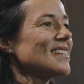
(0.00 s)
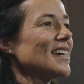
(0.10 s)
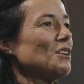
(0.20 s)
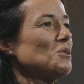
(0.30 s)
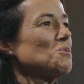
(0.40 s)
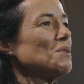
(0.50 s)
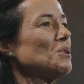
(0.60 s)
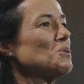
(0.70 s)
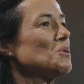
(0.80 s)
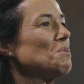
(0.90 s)
diagnosed with the
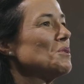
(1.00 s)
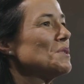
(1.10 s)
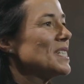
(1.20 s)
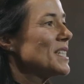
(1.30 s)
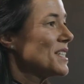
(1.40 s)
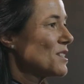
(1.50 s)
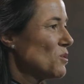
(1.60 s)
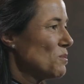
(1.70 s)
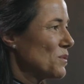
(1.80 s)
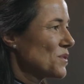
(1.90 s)
autoimmune disease
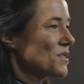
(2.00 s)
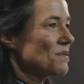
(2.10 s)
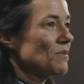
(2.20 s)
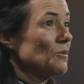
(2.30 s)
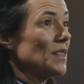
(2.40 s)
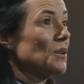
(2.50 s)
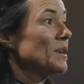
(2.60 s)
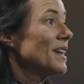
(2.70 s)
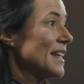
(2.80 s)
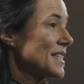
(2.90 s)
lupus when they
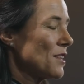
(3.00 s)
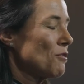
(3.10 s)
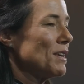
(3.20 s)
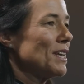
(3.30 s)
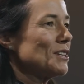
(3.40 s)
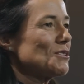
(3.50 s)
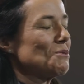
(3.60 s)
were less than three years